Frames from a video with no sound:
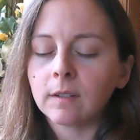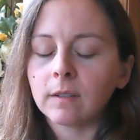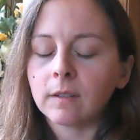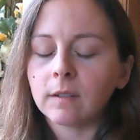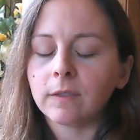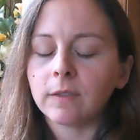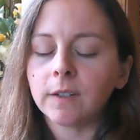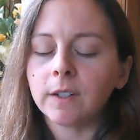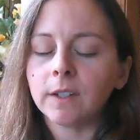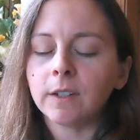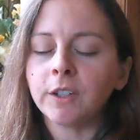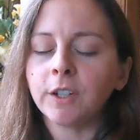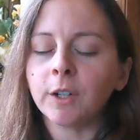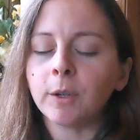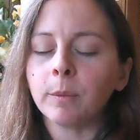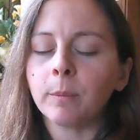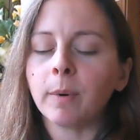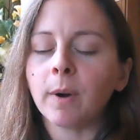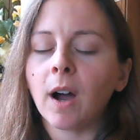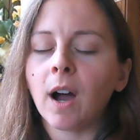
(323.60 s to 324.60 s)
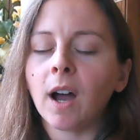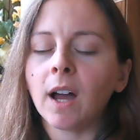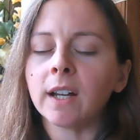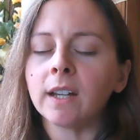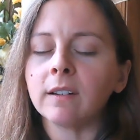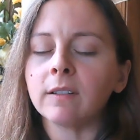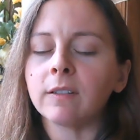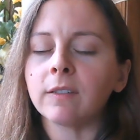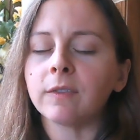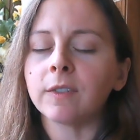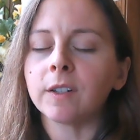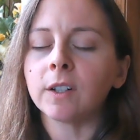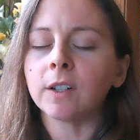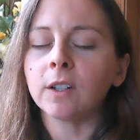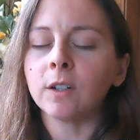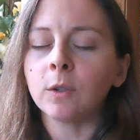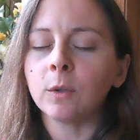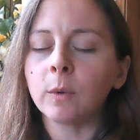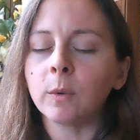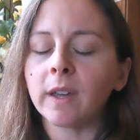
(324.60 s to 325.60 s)
Feel your body
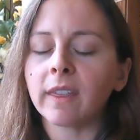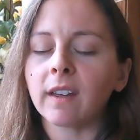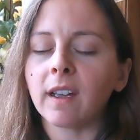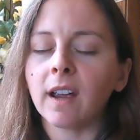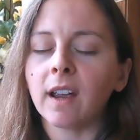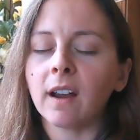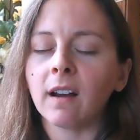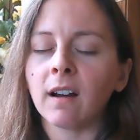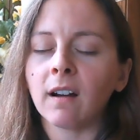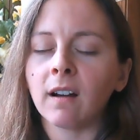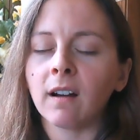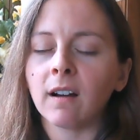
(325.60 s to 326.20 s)
fill with air.